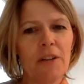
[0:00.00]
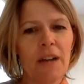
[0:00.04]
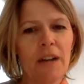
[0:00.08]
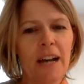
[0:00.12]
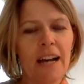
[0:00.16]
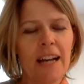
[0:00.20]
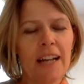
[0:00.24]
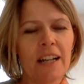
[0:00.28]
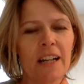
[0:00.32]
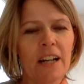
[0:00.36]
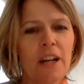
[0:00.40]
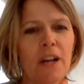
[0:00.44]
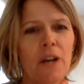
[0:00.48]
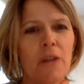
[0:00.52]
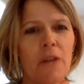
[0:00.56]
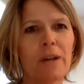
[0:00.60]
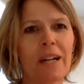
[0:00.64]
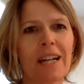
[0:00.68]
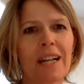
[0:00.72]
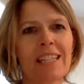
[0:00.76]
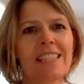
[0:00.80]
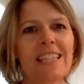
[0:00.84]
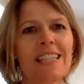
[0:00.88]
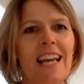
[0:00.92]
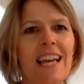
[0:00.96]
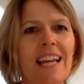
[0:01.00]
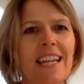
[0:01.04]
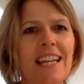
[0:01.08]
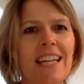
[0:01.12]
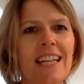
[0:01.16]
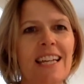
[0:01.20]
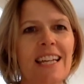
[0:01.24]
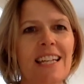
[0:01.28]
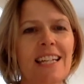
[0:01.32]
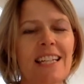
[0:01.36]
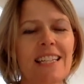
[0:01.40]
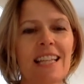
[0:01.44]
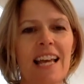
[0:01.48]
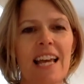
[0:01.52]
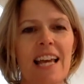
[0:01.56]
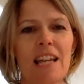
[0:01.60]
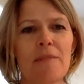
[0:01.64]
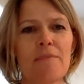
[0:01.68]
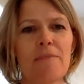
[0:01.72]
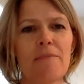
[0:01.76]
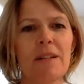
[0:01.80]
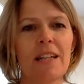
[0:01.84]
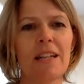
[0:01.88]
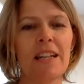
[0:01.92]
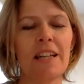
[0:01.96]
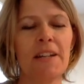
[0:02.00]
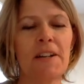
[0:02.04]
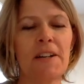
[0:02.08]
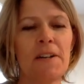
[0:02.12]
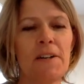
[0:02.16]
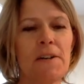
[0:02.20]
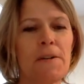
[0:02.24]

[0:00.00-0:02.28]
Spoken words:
And what I'd say is, anybody